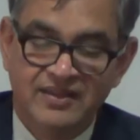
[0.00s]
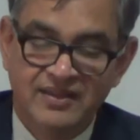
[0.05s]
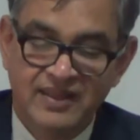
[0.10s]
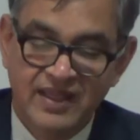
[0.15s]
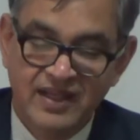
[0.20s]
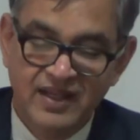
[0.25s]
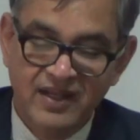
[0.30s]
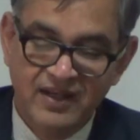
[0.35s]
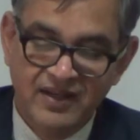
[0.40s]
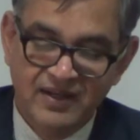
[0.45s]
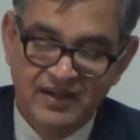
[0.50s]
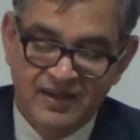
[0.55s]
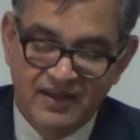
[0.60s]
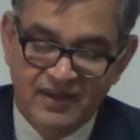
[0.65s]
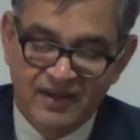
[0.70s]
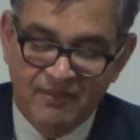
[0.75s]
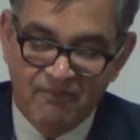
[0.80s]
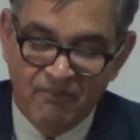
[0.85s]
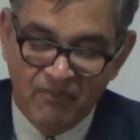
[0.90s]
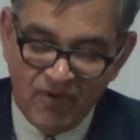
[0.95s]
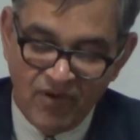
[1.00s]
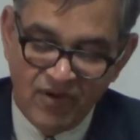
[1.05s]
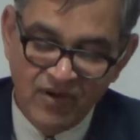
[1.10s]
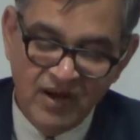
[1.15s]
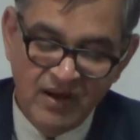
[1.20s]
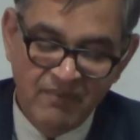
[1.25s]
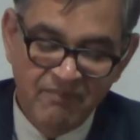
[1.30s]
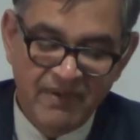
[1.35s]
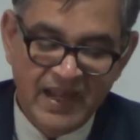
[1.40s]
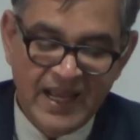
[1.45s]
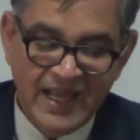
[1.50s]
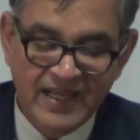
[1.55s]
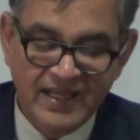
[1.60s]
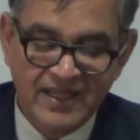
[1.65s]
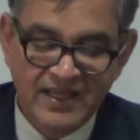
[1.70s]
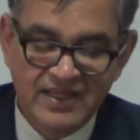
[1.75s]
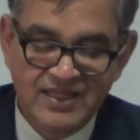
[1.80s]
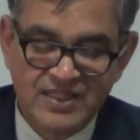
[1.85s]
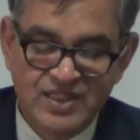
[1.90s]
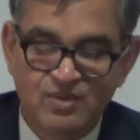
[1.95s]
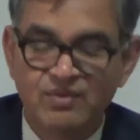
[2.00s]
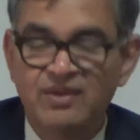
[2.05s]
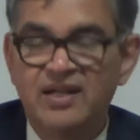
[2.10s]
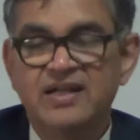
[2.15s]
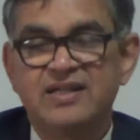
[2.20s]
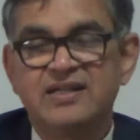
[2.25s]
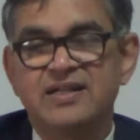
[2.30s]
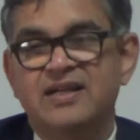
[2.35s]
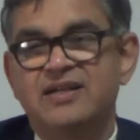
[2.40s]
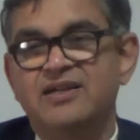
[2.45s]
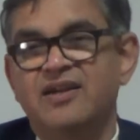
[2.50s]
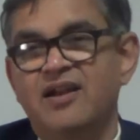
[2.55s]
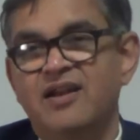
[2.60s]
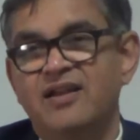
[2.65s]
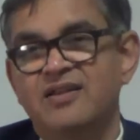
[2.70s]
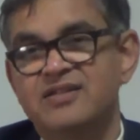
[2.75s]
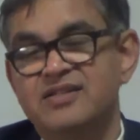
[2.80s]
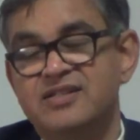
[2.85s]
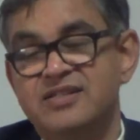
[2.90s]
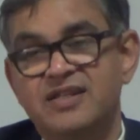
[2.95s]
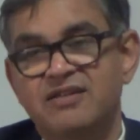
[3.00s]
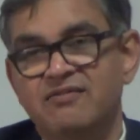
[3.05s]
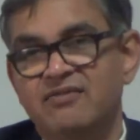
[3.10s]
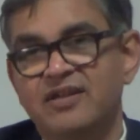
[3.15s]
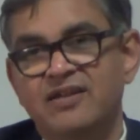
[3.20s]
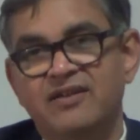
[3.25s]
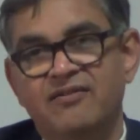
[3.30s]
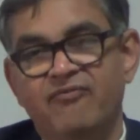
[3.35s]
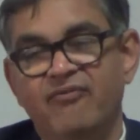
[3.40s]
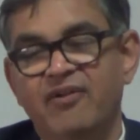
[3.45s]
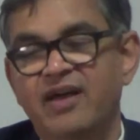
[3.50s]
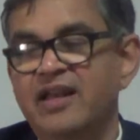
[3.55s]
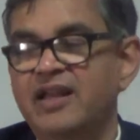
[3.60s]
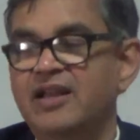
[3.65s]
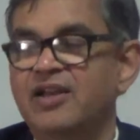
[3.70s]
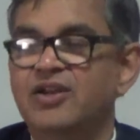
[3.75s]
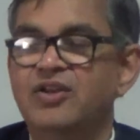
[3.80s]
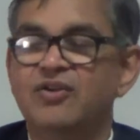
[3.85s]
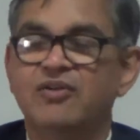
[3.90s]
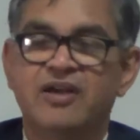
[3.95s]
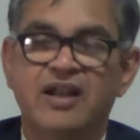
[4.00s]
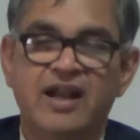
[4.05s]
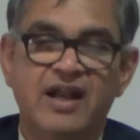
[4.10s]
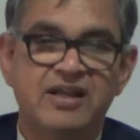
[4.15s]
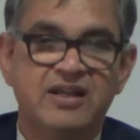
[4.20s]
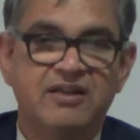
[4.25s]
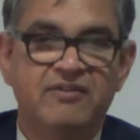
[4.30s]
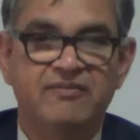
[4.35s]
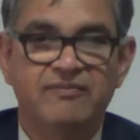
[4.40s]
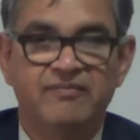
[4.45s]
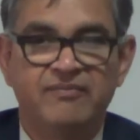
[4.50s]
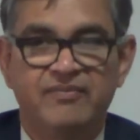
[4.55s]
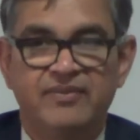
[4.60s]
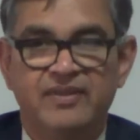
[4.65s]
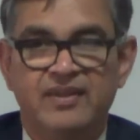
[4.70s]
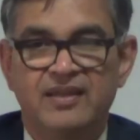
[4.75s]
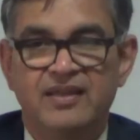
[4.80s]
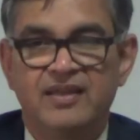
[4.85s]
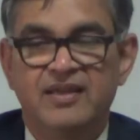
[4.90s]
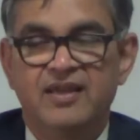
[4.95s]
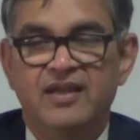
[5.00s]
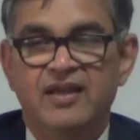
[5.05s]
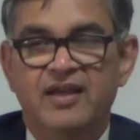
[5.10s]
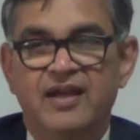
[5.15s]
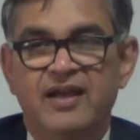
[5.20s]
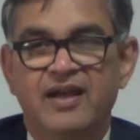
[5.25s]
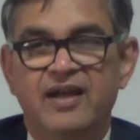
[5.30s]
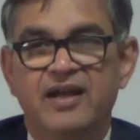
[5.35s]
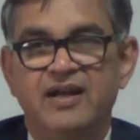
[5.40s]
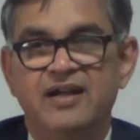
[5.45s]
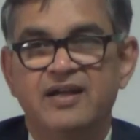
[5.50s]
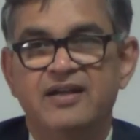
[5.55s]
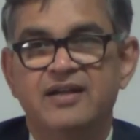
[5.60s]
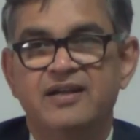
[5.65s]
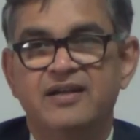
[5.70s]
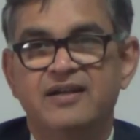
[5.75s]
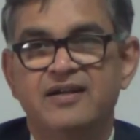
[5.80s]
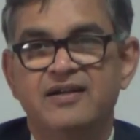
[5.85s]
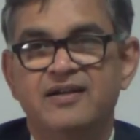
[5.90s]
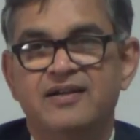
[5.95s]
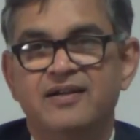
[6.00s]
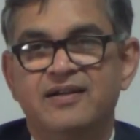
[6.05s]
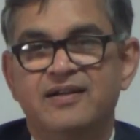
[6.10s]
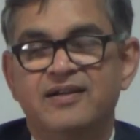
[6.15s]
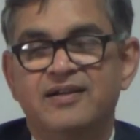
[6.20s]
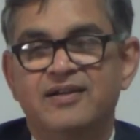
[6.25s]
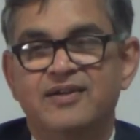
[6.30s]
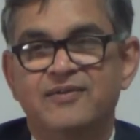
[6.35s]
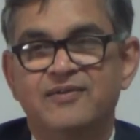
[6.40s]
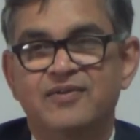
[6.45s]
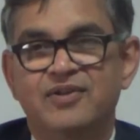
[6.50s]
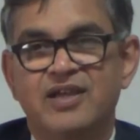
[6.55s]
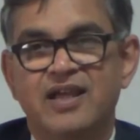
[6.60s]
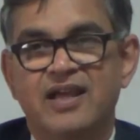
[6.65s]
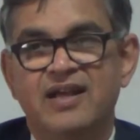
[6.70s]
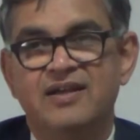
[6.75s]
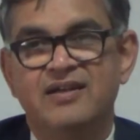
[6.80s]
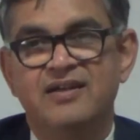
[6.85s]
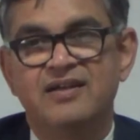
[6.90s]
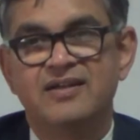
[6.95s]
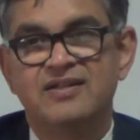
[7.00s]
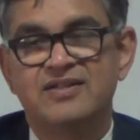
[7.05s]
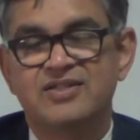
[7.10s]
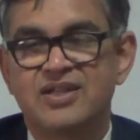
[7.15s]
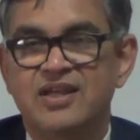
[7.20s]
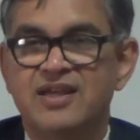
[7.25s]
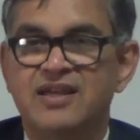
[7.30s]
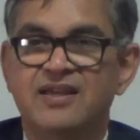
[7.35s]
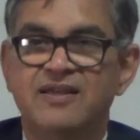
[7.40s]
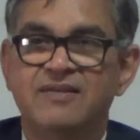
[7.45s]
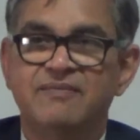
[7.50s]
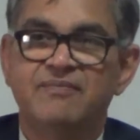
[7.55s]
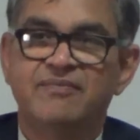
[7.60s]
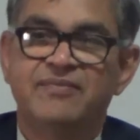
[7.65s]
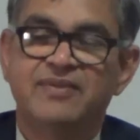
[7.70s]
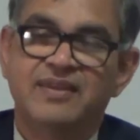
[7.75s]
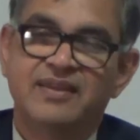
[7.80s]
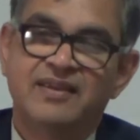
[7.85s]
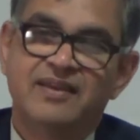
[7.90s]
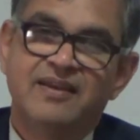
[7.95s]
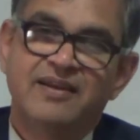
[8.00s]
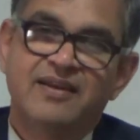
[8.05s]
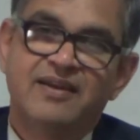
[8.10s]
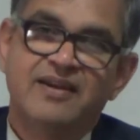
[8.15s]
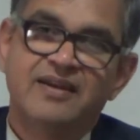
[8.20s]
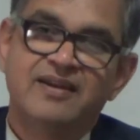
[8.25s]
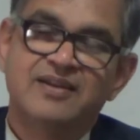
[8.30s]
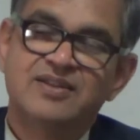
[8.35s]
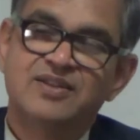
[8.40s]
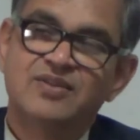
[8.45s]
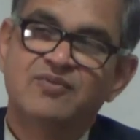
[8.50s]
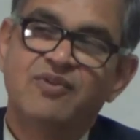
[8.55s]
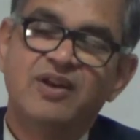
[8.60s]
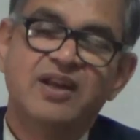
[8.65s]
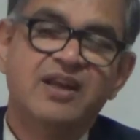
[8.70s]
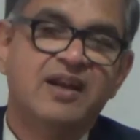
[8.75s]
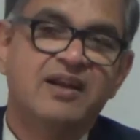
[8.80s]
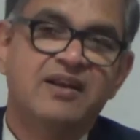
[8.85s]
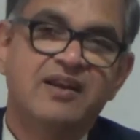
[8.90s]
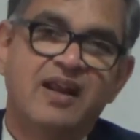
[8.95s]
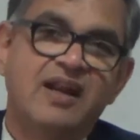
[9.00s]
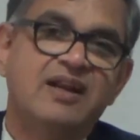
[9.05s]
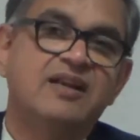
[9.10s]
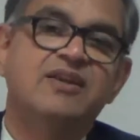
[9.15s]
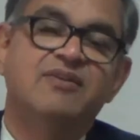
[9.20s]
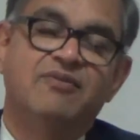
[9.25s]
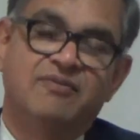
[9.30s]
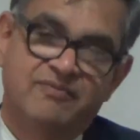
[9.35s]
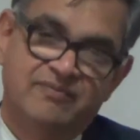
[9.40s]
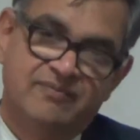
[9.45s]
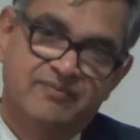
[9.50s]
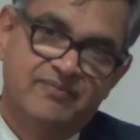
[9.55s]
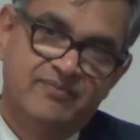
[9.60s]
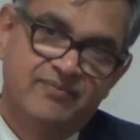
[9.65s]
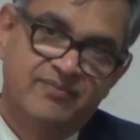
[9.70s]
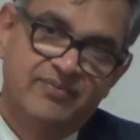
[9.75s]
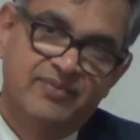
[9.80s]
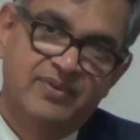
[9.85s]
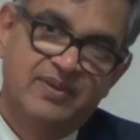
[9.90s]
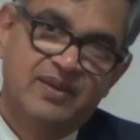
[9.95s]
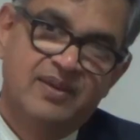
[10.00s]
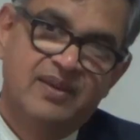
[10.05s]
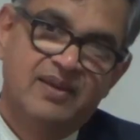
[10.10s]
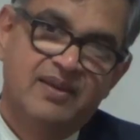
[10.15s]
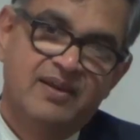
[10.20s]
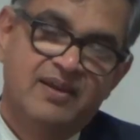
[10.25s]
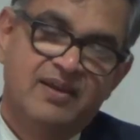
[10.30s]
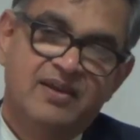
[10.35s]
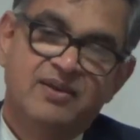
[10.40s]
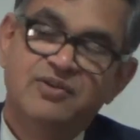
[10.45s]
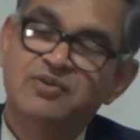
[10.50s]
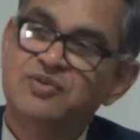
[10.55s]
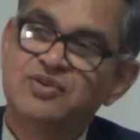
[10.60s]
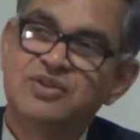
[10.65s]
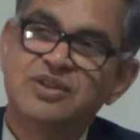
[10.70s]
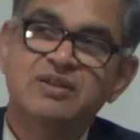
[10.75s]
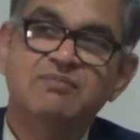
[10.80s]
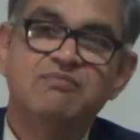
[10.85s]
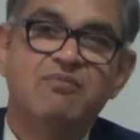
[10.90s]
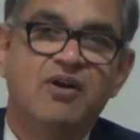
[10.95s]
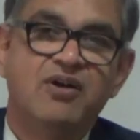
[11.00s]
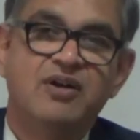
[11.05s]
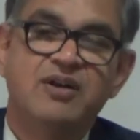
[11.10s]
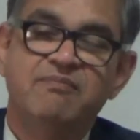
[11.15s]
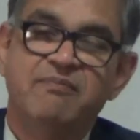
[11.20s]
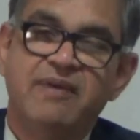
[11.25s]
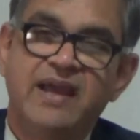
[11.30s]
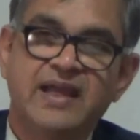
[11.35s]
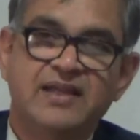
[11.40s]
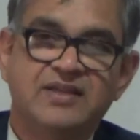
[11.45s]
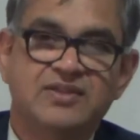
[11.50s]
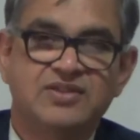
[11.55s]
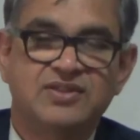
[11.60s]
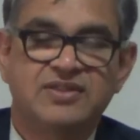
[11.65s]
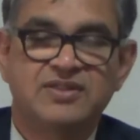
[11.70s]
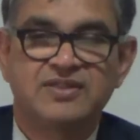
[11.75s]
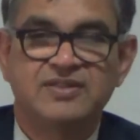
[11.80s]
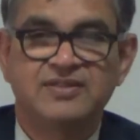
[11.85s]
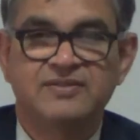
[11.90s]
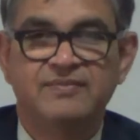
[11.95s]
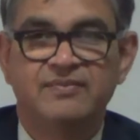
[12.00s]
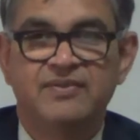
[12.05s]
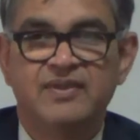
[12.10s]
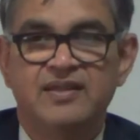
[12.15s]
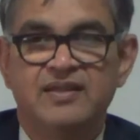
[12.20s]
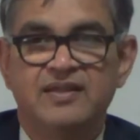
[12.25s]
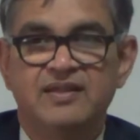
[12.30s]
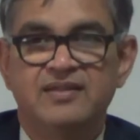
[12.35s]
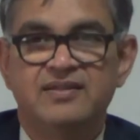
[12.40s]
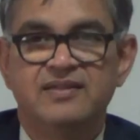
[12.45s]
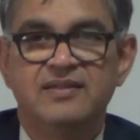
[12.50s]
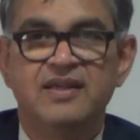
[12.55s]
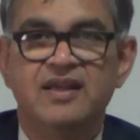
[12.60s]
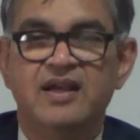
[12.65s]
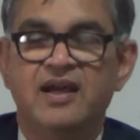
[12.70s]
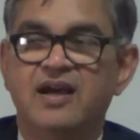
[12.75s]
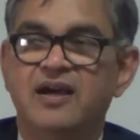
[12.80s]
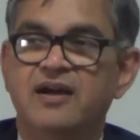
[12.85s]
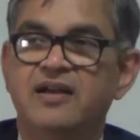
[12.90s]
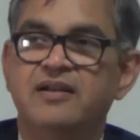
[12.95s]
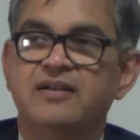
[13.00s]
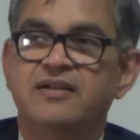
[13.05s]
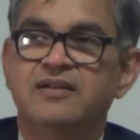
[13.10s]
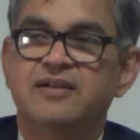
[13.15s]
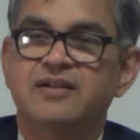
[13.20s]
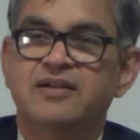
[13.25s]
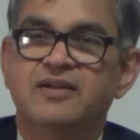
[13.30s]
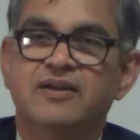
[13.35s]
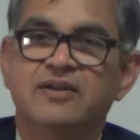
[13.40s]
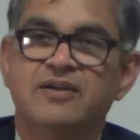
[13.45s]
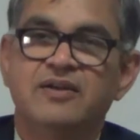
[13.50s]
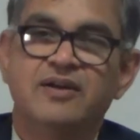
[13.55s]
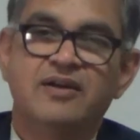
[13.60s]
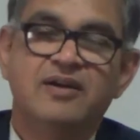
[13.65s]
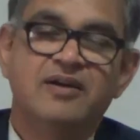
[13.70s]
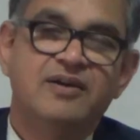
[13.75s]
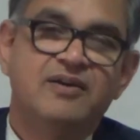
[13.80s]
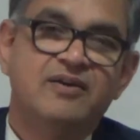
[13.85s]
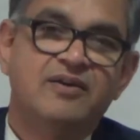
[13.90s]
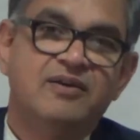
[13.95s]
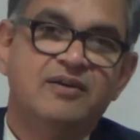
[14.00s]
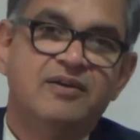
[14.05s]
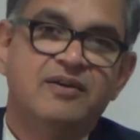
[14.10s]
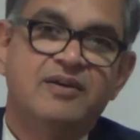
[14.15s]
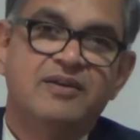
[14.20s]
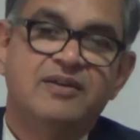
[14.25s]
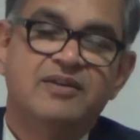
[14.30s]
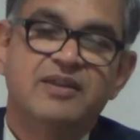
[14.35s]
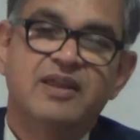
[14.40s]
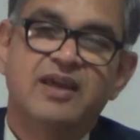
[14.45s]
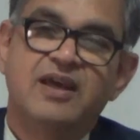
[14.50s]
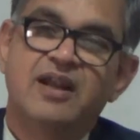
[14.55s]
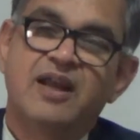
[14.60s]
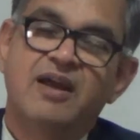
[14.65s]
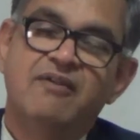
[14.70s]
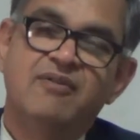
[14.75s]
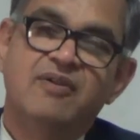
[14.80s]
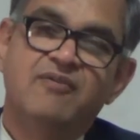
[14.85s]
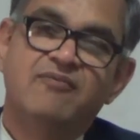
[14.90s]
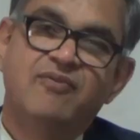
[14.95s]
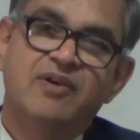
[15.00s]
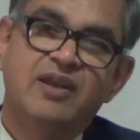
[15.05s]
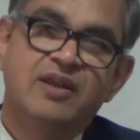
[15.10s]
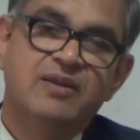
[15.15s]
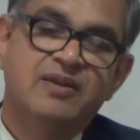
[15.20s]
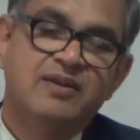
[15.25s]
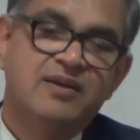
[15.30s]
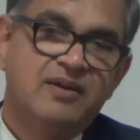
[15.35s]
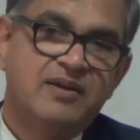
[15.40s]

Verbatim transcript: then modern banking is very technology savvy very lucrative and uh, you can uh, say it's very attractive you see modern banks they are uh, they are having very